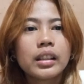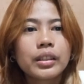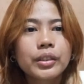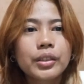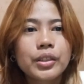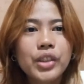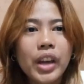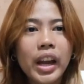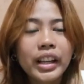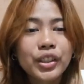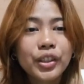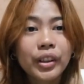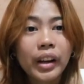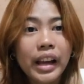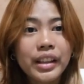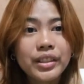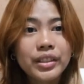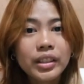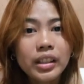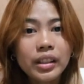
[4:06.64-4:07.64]
To check your
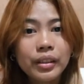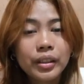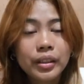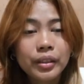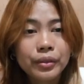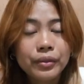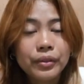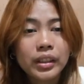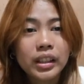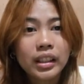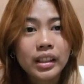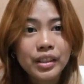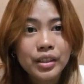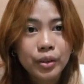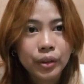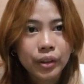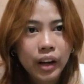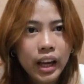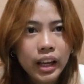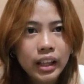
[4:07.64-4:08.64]
answer if it is
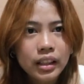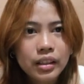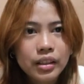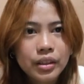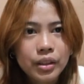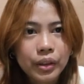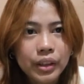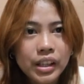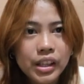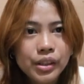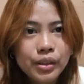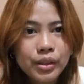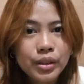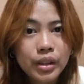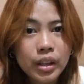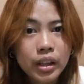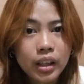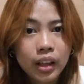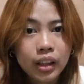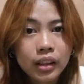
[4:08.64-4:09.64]
correct, so here's
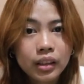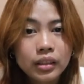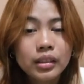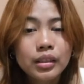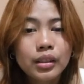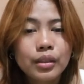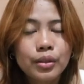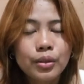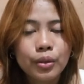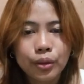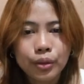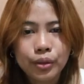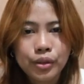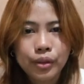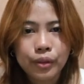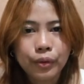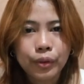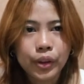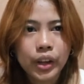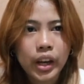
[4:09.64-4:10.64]
the
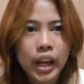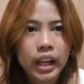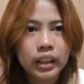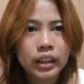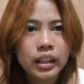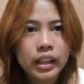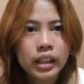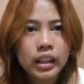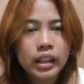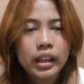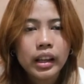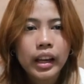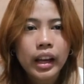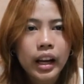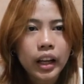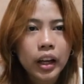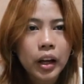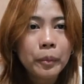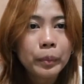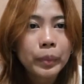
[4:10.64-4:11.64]
solution for that.
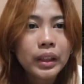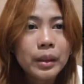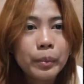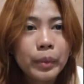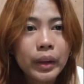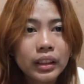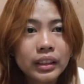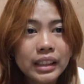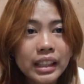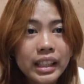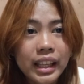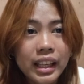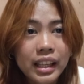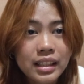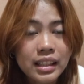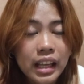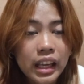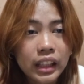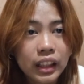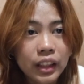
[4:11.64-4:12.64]
A company building
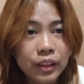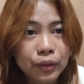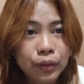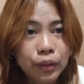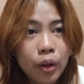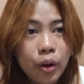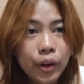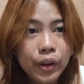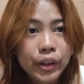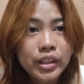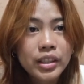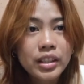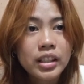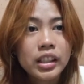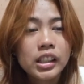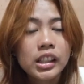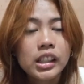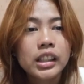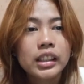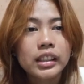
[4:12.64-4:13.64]
has 18 floors.
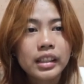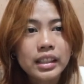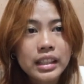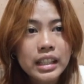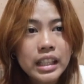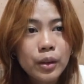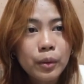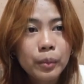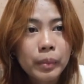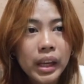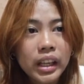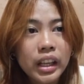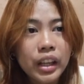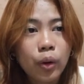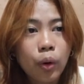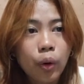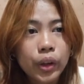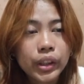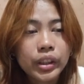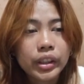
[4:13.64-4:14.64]
The CEO made an
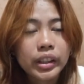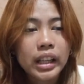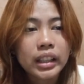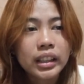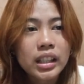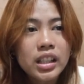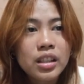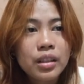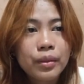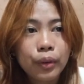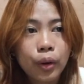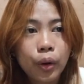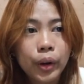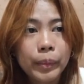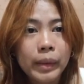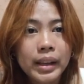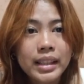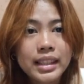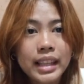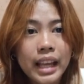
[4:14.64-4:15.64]
order that each floor
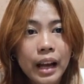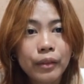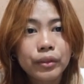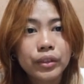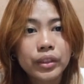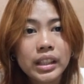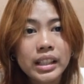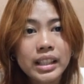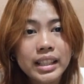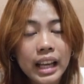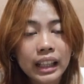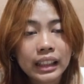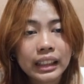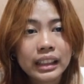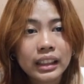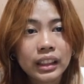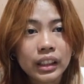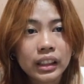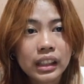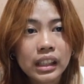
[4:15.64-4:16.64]
must have exactly
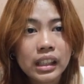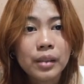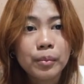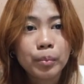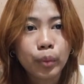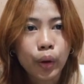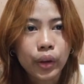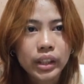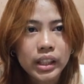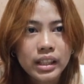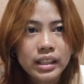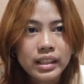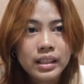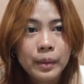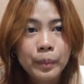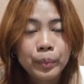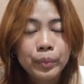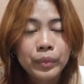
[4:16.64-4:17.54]
13 employees.